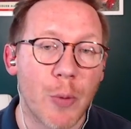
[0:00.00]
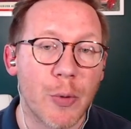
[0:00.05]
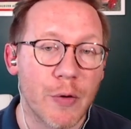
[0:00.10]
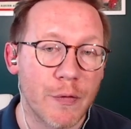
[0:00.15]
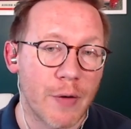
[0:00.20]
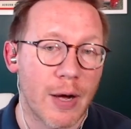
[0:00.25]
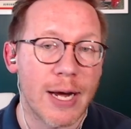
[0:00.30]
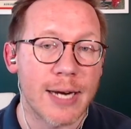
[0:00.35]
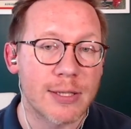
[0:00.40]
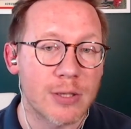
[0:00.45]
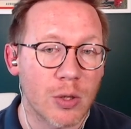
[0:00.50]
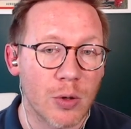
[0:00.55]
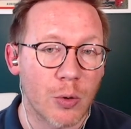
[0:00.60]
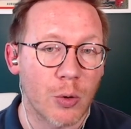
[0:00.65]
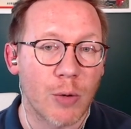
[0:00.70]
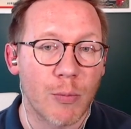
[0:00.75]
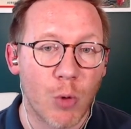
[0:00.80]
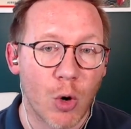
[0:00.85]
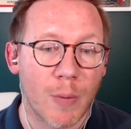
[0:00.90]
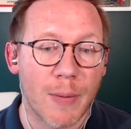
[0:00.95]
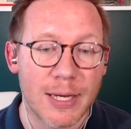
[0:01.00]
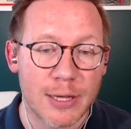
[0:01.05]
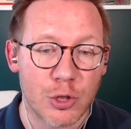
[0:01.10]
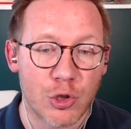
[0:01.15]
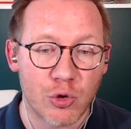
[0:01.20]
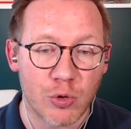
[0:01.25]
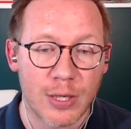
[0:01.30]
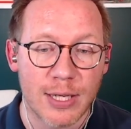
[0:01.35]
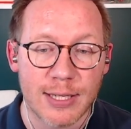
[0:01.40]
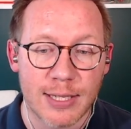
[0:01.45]
device to learn more about the
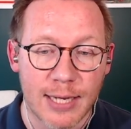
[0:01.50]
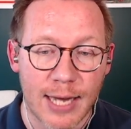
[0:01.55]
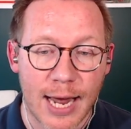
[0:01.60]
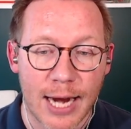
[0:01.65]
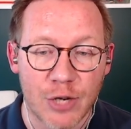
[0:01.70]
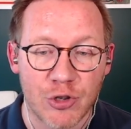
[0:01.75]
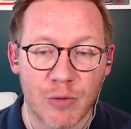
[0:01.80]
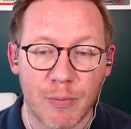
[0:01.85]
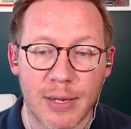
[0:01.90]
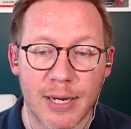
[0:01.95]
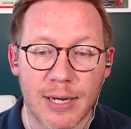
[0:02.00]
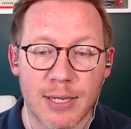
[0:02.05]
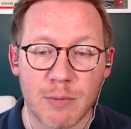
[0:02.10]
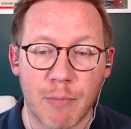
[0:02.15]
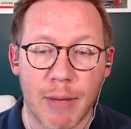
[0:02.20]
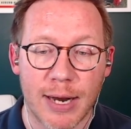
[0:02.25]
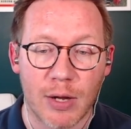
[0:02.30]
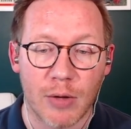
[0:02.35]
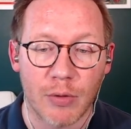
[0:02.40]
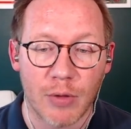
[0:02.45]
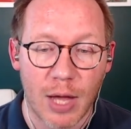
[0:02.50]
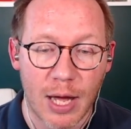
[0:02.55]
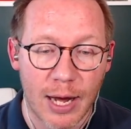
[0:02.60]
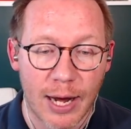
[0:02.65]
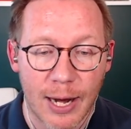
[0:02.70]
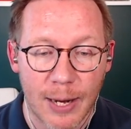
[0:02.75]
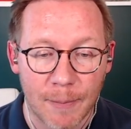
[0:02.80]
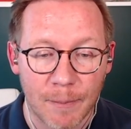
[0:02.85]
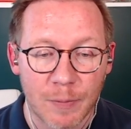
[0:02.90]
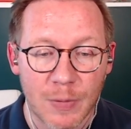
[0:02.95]
trends in action because
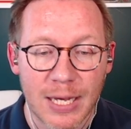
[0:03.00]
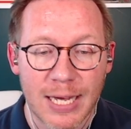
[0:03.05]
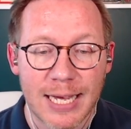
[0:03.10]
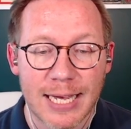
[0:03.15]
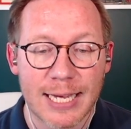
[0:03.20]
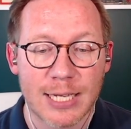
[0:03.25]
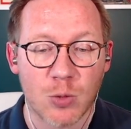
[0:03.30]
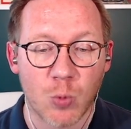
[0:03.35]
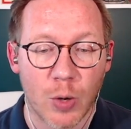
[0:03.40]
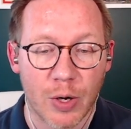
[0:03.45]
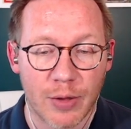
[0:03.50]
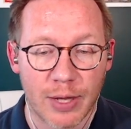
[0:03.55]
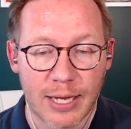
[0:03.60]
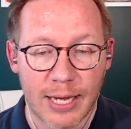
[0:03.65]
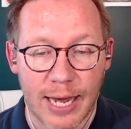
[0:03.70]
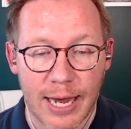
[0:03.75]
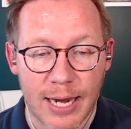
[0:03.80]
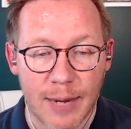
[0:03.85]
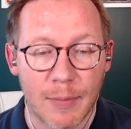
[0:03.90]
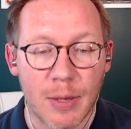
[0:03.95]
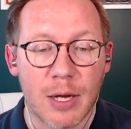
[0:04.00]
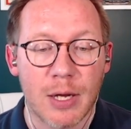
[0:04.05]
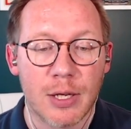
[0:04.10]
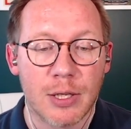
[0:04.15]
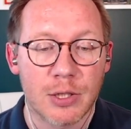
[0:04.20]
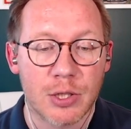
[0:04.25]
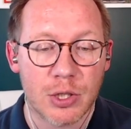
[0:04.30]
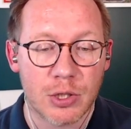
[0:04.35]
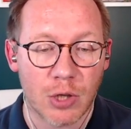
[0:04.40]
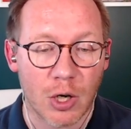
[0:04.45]
BetOnline is where the game
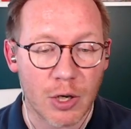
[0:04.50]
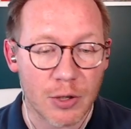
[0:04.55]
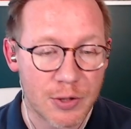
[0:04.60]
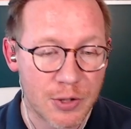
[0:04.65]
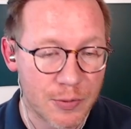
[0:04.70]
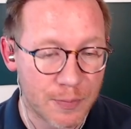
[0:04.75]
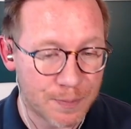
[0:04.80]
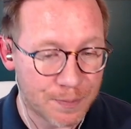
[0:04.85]
starts.